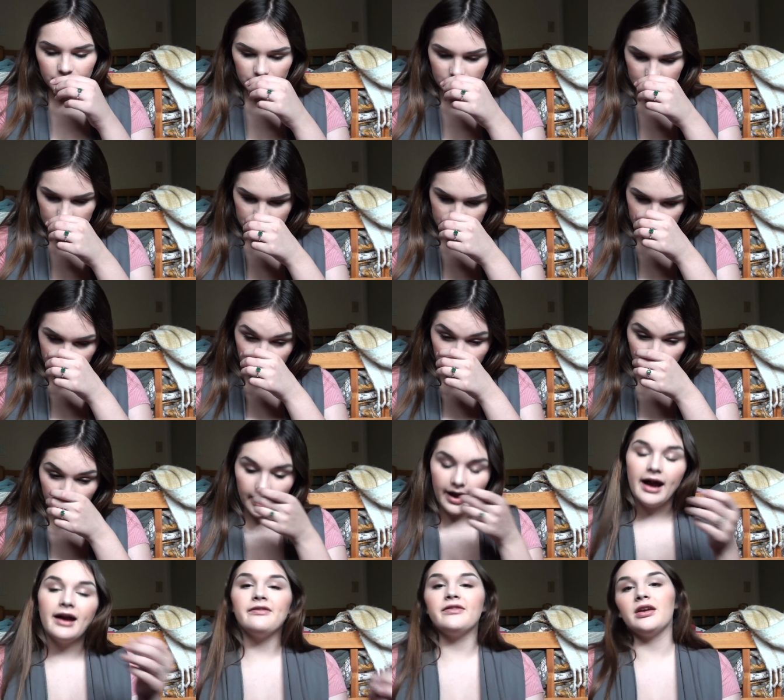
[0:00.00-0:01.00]
Did you
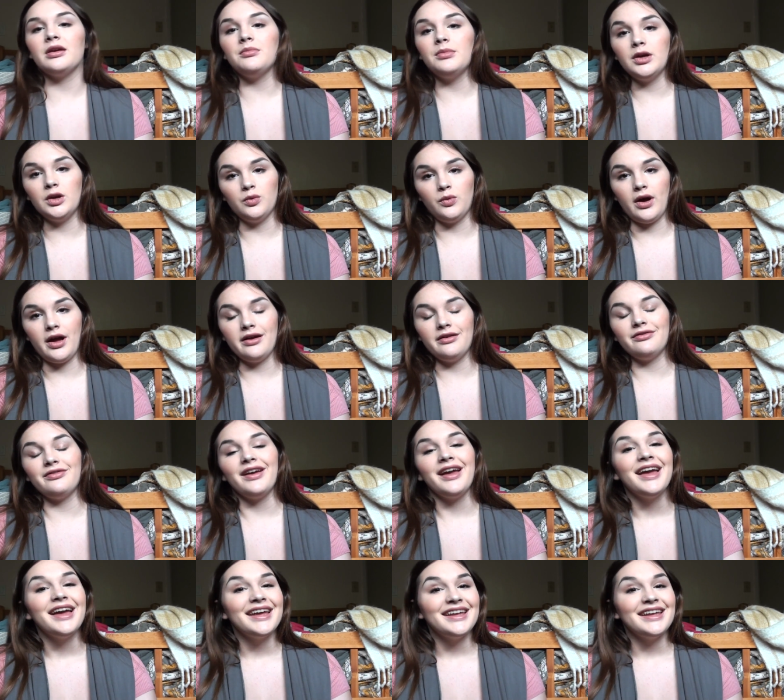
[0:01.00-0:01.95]
have a midwife?